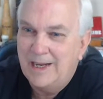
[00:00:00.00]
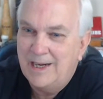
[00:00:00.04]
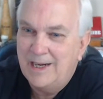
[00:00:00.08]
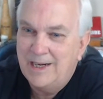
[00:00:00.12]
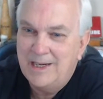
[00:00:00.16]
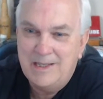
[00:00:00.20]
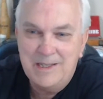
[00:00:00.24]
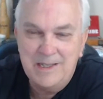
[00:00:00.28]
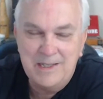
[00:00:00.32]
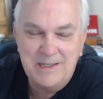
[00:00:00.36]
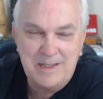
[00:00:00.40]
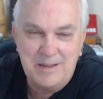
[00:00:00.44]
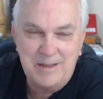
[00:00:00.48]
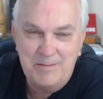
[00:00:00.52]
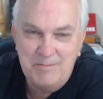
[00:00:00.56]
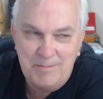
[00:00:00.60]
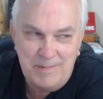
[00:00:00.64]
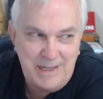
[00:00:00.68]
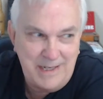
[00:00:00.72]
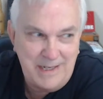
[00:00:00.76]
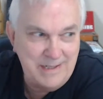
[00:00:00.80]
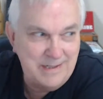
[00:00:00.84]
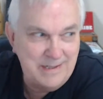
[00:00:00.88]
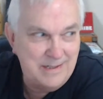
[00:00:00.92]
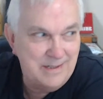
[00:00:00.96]
And it just
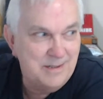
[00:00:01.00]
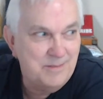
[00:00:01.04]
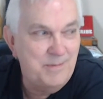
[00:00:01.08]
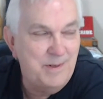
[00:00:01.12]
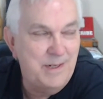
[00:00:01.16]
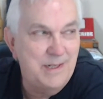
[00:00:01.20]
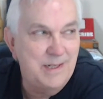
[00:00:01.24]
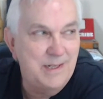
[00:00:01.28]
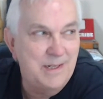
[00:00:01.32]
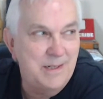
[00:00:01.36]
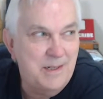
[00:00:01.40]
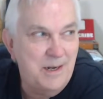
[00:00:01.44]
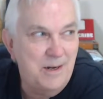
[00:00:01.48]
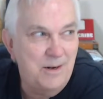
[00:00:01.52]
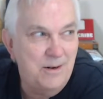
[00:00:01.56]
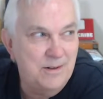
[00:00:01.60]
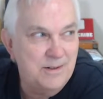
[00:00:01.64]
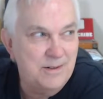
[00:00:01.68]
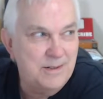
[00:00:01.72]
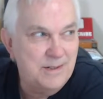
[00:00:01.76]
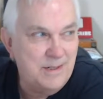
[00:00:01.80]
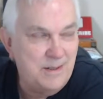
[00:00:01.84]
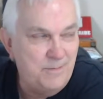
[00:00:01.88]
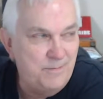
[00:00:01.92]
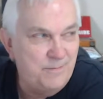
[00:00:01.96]
amazes me that
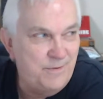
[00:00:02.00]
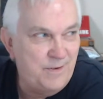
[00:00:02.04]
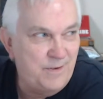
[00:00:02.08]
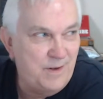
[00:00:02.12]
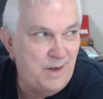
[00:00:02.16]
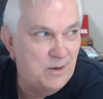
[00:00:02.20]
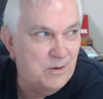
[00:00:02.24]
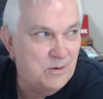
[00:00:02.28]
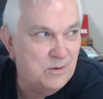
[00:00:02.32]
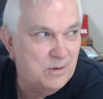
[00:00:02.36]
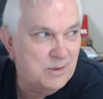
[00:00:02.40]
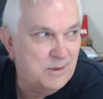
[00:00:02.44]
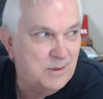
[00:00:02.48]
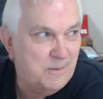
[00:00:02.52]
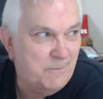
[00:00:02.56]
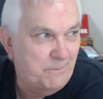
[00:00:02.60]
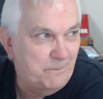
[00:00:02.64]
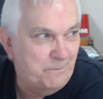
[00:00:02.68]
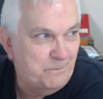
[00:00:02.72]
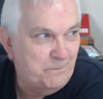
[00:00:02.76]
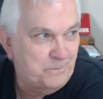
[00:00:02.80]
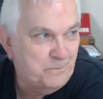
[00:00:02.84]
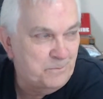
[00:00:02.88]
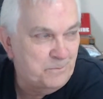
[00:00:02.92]
there are some folks.